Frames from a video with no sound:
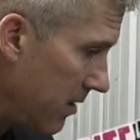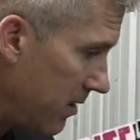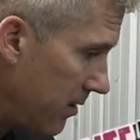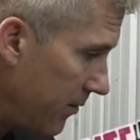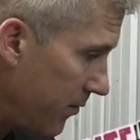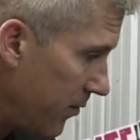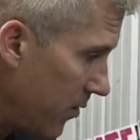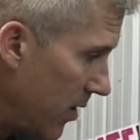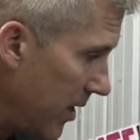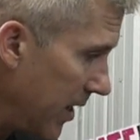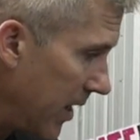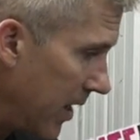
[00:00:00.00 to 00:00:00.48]
the
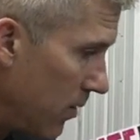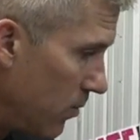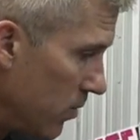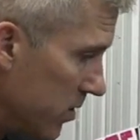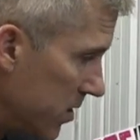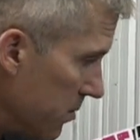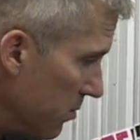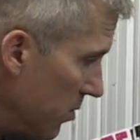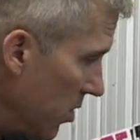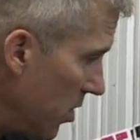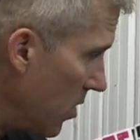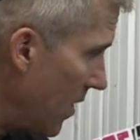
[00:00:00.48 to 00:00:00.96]
front end, with
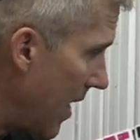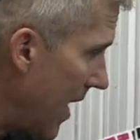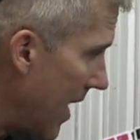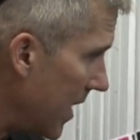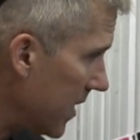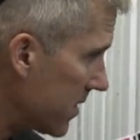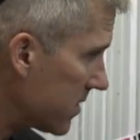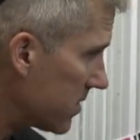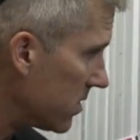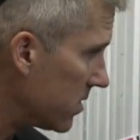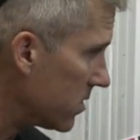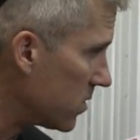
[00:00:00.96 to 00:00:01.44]
some new
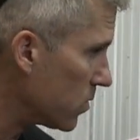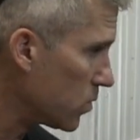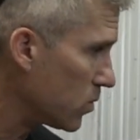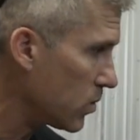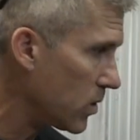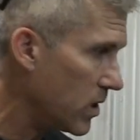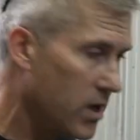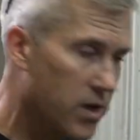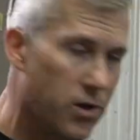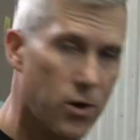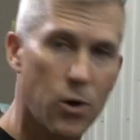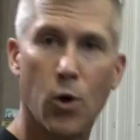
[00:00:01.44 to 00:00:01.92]
axles. We're
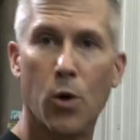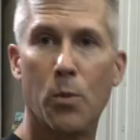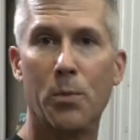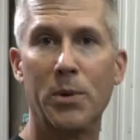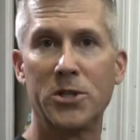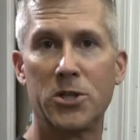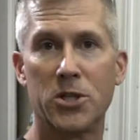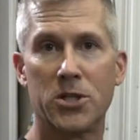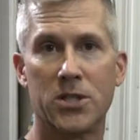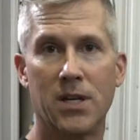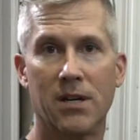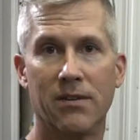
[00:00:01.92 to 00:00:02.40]
going to do a whole bunch
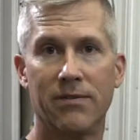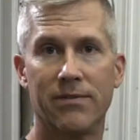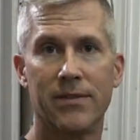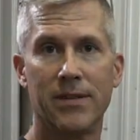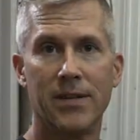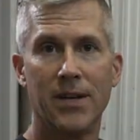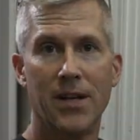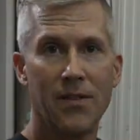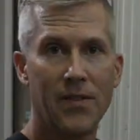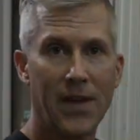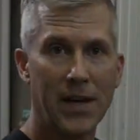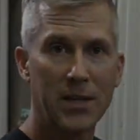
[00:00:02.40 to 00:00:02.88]
of stuff.
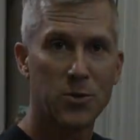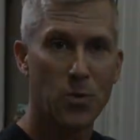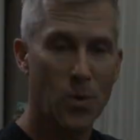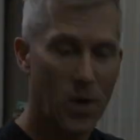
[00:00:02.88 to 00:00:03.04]
Thanks for